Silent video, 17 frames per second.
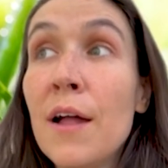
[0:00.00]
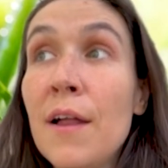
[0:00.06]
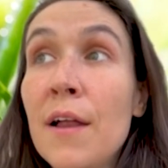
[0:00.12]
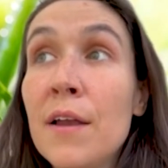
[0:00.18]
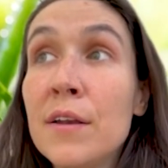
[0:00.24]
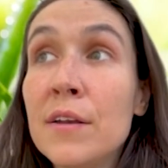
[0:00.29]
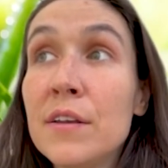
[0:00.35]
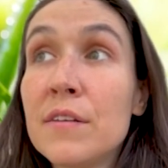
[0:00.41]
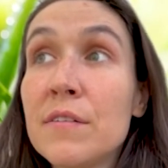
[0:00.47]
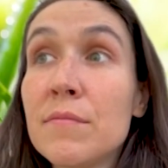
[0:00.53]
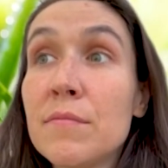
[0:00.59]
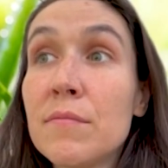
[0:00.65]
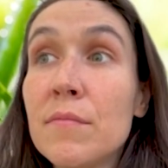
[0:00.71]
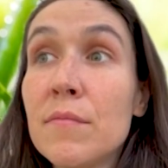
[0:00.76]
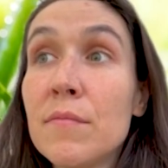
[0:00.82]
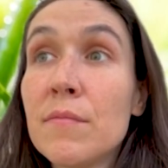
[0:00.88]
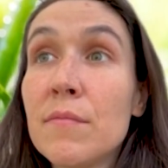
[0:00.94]
And
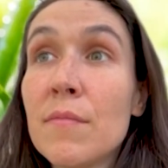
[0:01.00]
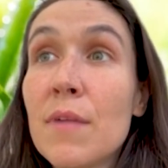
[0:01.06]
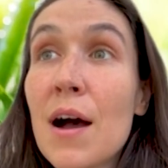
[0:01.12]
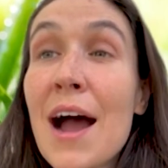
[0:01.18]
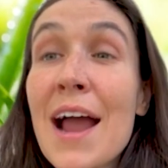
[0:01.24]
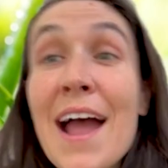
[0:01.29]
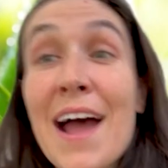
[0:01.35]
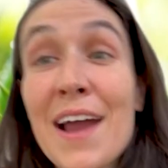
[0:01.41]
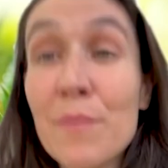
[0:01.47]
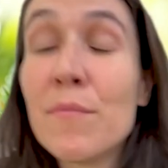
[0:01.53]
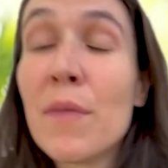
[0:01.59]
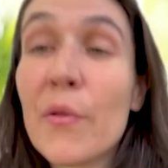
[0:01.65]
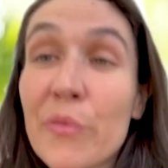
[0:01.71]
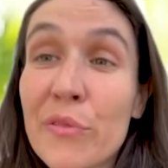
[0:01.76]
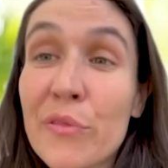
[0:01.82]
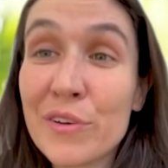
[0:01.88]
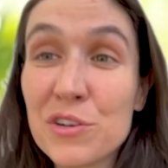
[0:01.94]
I had a
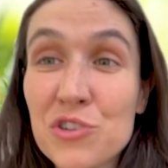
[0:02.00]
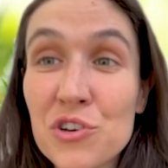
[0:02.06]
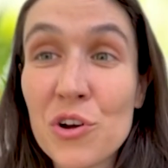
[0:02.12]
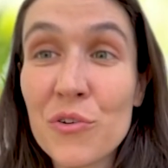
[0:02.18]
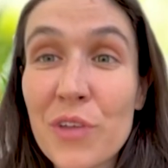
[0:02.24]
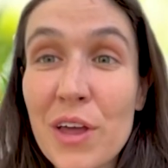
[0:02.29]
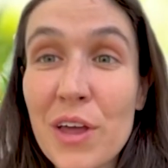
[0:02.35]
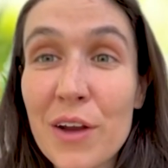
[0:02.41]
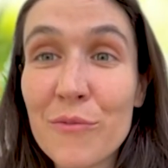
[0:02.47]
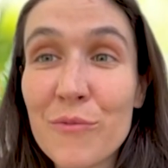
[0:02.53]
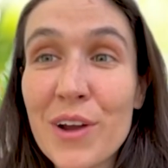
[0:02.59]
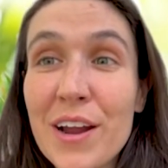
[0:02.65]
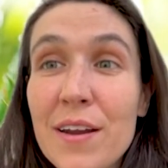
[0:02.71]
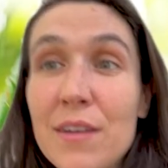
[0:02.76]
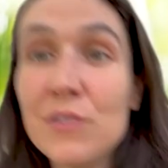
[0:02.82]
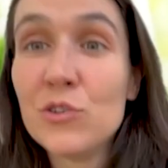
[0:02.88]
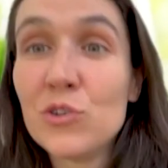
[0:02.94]
monthly show that I
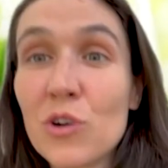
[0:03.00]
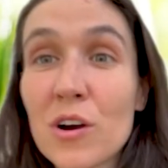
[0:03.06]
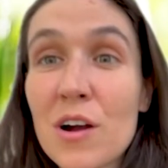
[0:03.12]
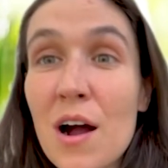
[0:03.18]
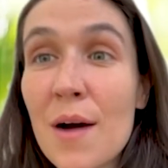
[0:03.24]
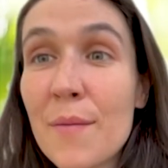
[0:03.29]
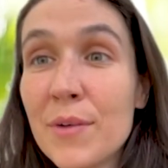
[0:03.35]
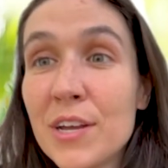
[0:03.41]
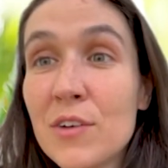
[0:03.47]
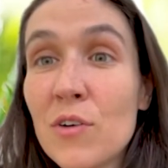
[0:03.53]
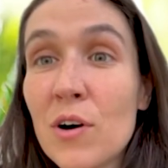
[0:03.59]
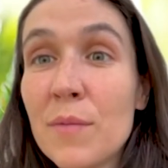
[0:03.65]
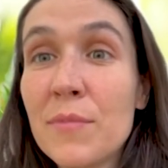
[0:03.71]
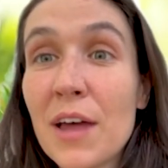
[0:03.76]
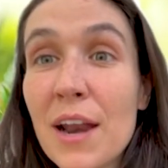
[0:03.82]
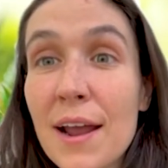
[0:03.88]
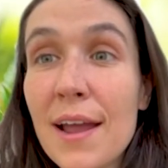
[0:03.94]
ran at New York Comedy
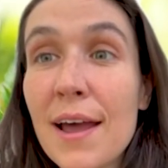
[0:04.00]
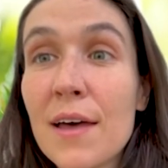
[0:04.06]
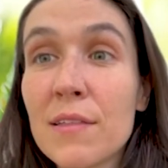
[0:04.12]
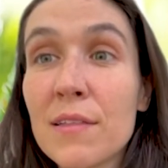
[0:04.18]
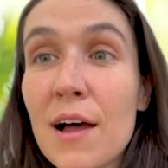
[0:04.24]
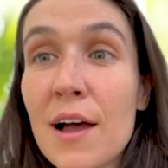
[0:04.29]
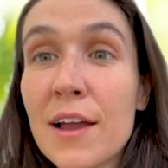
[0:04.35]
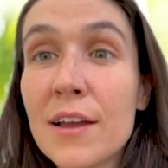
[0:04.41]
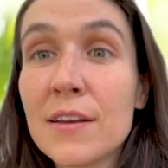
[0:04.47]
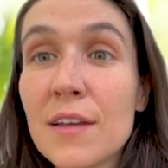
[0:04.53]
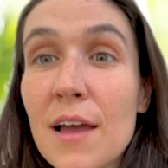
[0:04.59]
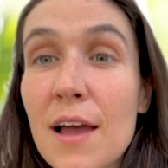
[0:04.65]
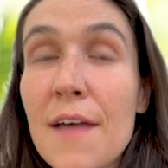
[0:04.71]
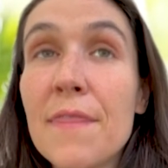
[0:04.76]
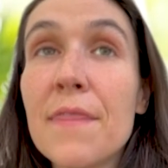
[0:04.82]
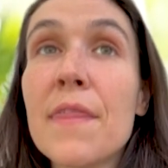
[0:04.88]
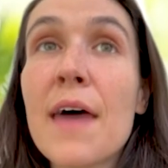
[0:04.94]
Club that I headlined,
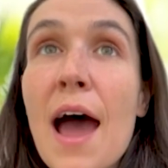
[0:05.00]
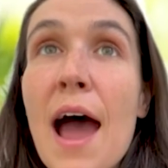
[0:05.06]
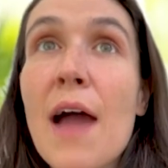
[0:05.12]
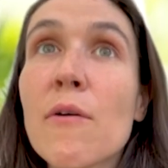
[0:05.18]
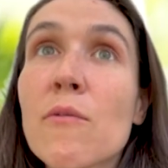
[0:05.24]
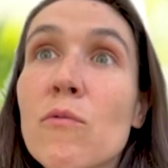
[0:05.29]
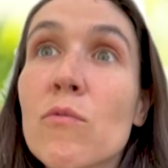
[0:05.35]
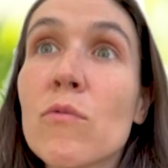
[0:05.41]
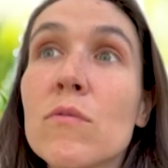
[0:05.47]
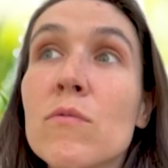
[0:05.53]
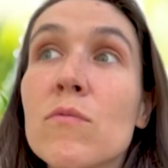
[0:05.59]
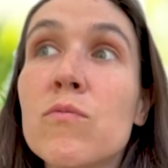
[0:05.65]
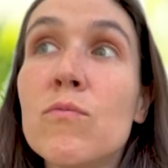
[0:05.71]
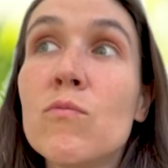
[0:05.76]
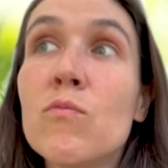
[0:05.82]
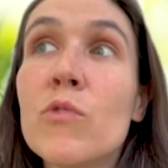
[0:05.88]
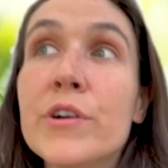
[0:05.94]
and that
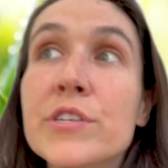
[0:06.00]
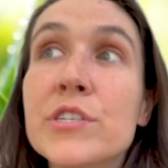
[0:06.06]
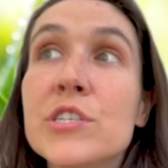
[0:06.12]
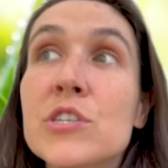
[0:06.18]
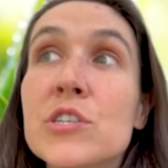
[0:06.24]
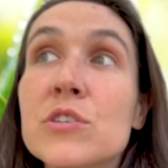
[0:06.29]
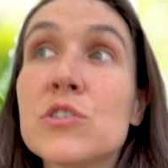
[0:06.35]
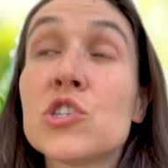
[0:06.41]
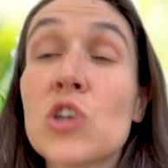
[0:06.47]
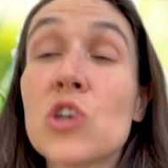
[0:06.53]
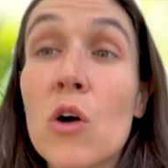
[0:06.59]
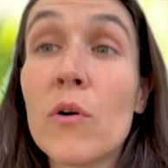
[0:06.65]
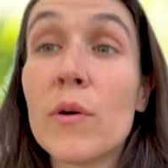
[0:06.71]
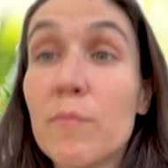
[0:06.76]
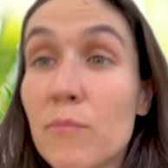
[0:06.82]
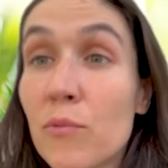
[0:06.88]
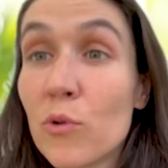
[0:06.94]
was
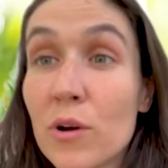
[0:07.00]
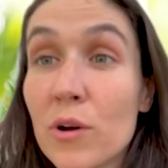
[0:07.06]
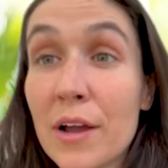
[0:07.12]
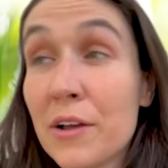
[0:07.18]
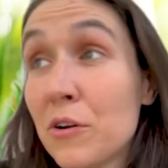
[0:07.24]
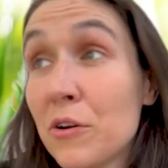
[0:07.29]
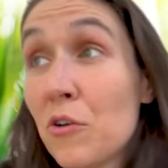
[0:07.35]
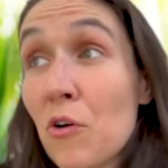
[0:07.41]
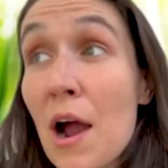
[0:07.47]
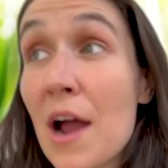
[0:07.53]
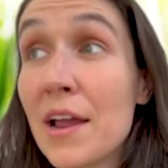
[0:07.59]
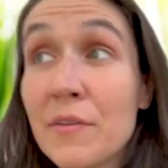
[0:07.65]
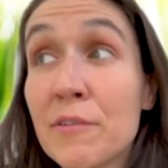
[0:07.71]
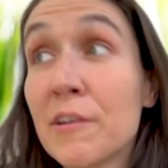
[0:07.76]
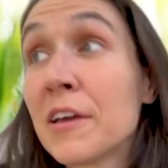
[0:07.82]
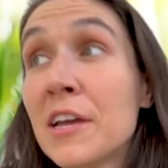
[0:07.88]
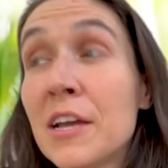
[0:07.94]
so important. I could
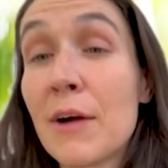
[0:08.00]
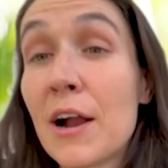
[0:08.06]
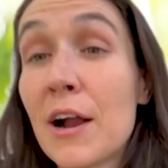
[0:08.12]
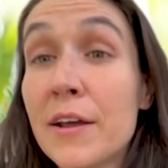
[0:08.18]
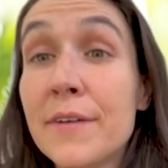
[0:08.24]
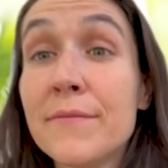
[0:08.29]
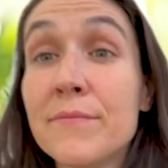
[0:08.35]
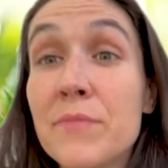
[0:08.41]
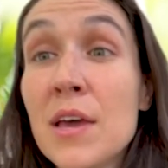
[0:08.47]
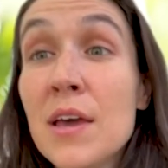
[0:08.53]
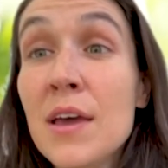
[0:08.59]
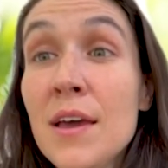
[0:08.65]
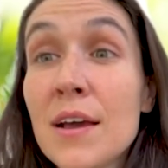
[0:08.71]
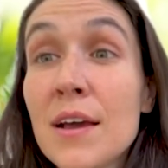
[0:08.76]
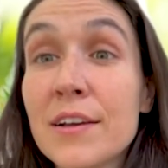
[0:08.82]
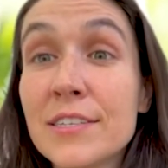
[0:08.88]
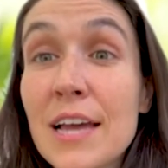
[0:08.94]
cry thinking about it
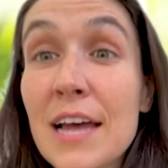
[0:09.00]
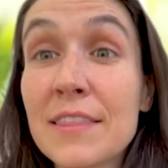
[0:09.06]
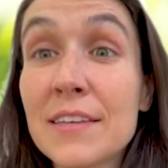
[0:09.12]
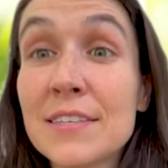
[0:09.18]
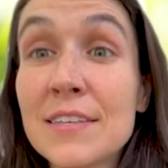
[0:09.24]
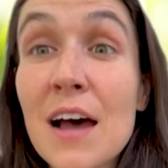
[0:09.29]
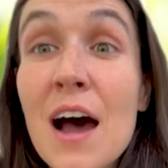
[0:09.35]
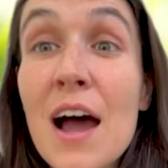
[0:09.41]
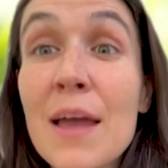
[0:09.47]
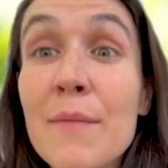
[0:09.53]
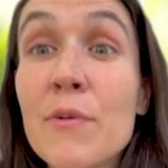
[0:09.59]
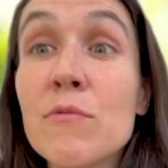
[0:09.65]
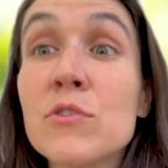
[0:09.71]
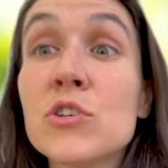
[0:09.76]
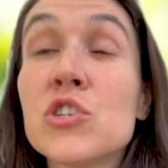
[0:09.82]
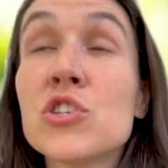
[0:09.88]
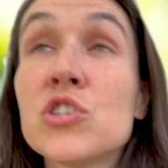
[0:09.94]
because at the time
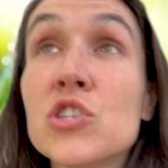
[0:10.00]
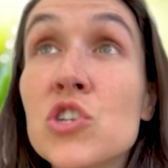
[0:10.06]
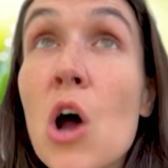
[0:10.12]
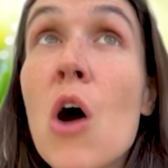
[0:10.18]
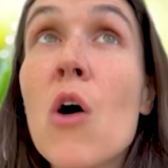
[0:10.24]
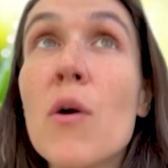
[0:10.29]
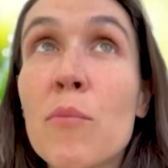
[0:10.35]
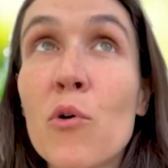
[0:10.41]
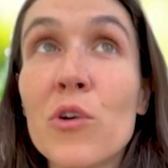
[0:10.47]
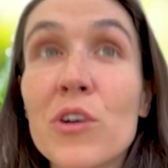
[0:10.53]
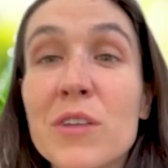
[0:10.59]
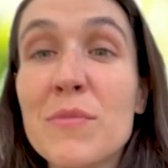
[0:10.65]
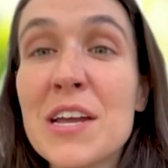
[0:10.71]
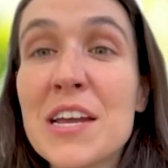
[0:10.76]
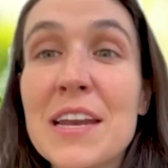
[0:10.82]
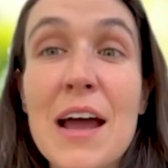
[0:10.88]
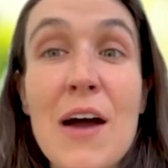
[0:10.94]
it was so
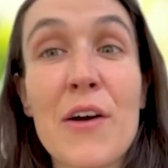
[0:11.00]
important to me.